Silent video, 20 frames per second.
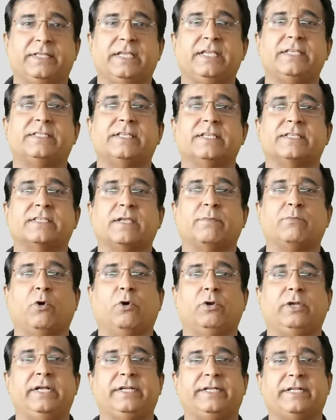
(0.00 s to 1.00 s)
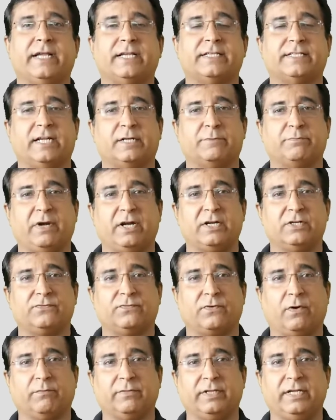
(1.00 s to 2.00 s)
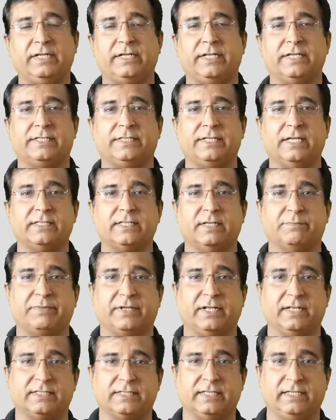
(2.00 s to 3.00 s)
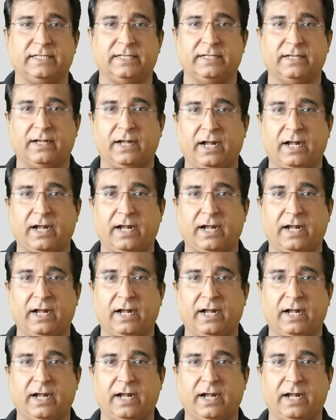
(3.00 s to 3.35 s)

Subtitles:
These system only take set points from the DCS and PLC